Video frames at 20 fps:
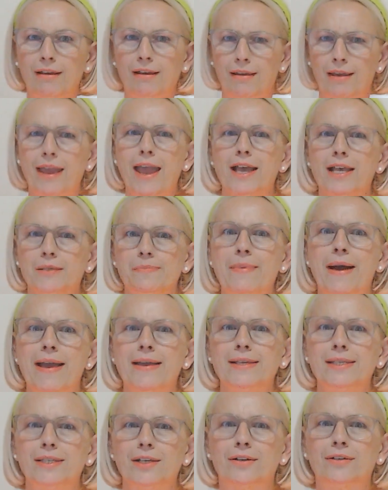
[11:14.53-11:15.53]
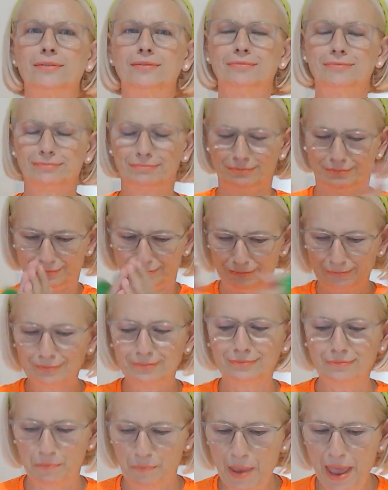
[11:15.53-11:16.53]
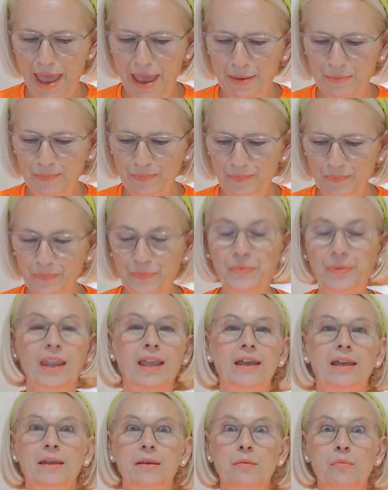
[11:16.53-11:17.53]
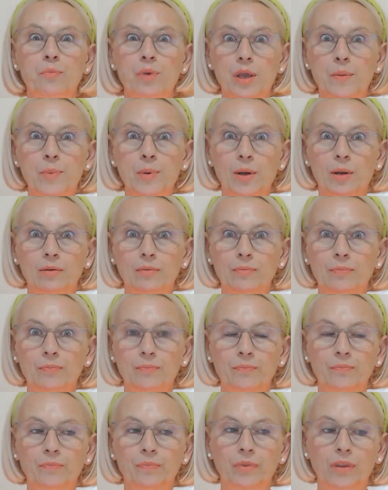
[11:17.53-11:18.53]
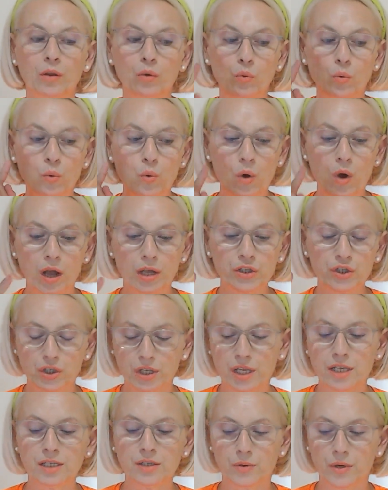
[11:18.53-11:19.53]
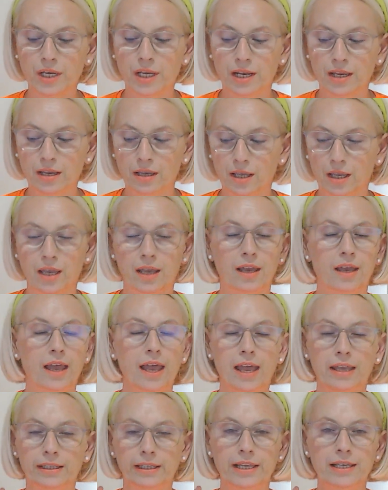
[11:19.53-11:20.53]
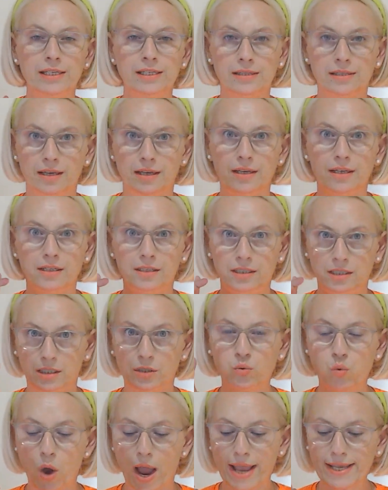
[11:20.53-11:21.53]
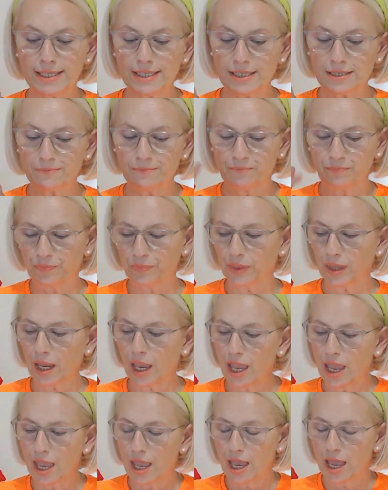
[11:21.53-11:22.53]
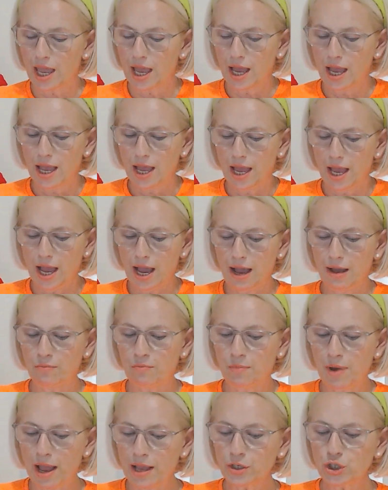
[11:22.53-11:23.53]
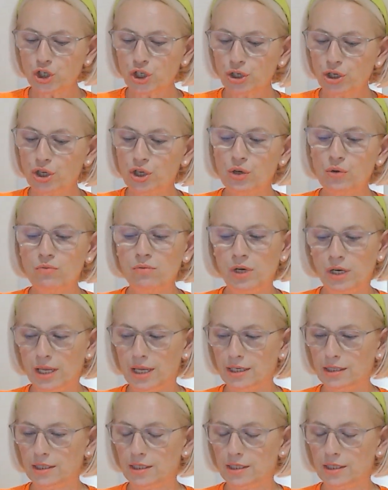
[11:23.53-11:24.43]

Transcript: Yes, maestro. Bam! People, watch this reading at least twice. How much you need